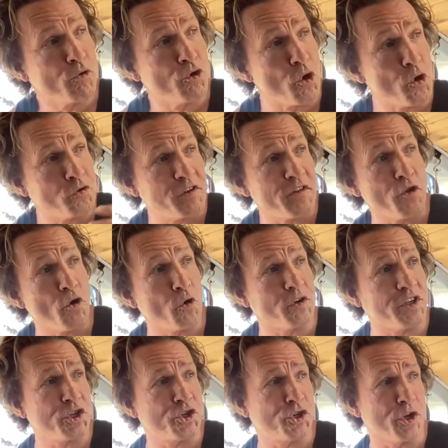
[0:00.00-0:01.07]
using the
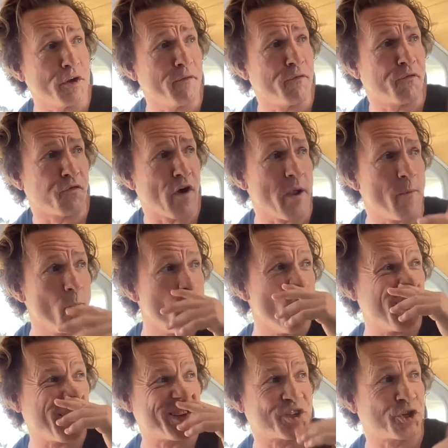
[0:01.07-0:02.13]
audition
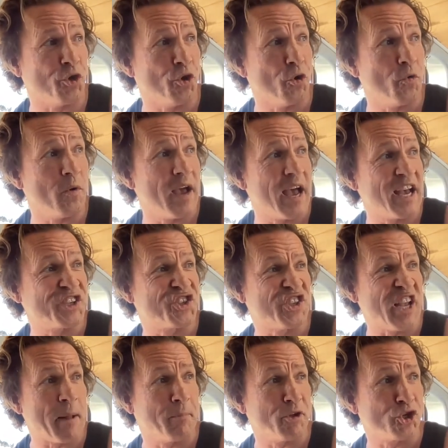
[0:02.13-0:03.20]
framework to
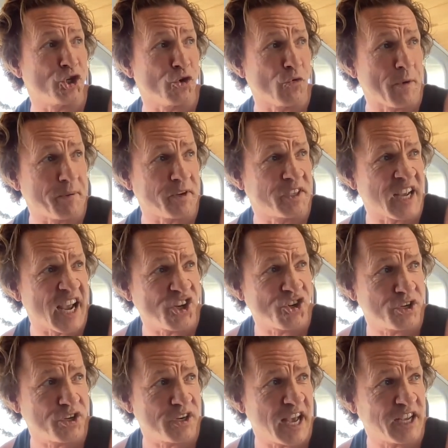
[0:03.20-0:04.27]
establish a
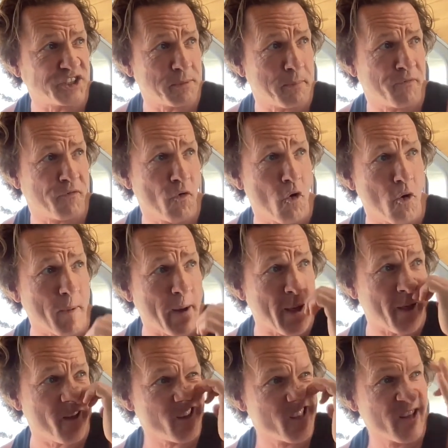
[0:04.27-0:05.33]
reputation as a
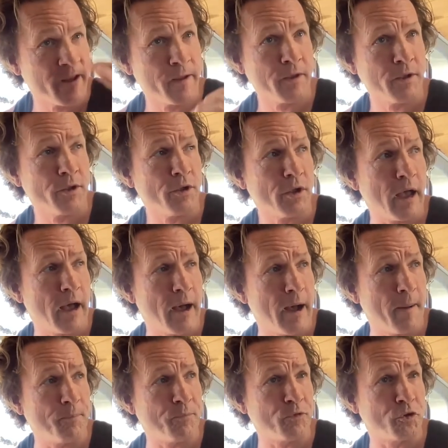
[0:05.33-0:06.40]
performer.
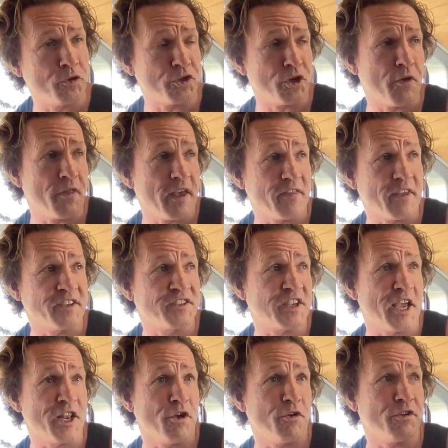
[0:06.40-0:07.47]
Because um, you know they, they
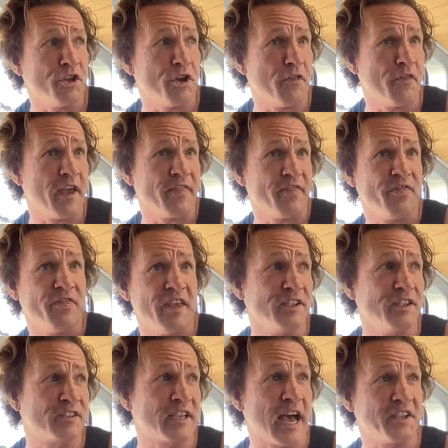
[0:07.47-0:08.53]
say to you, you know they,
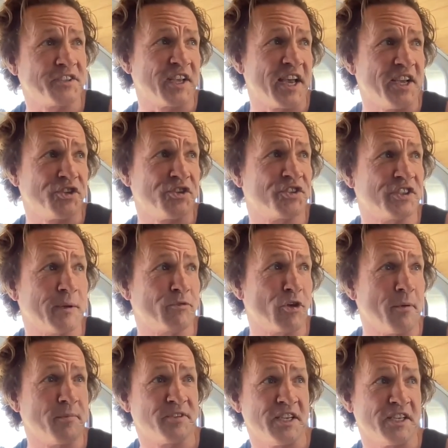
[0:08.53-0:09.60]
these casting agents
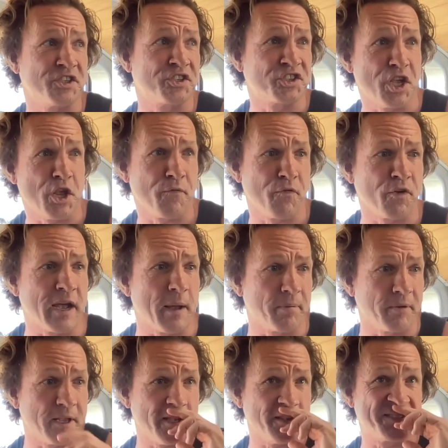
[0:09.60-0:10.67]
sometimes need to see you for a
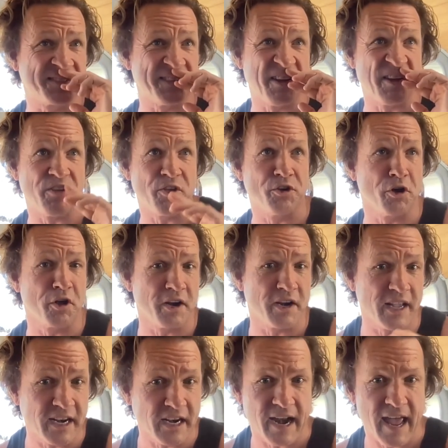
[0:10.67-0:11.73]
couple of years to know that you're not
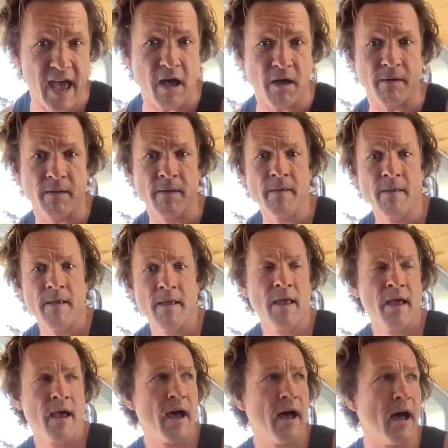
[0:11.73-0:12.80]
an in yep. and out.
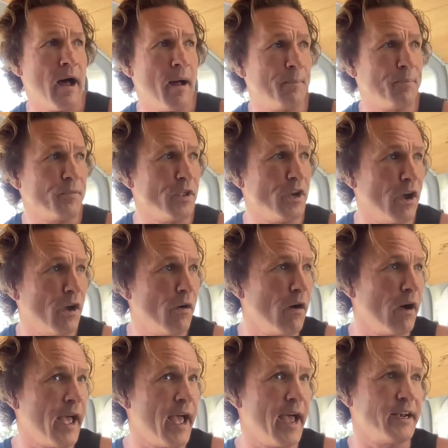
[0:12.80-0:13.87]
Um, you know,
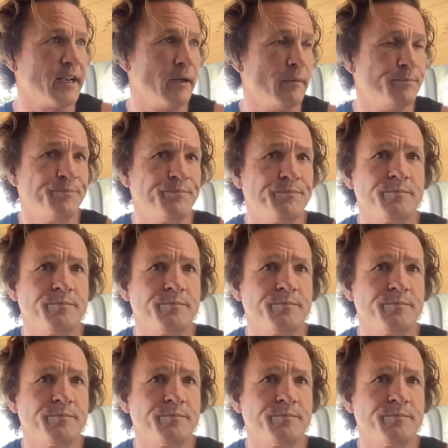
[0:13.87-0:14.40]
I had um,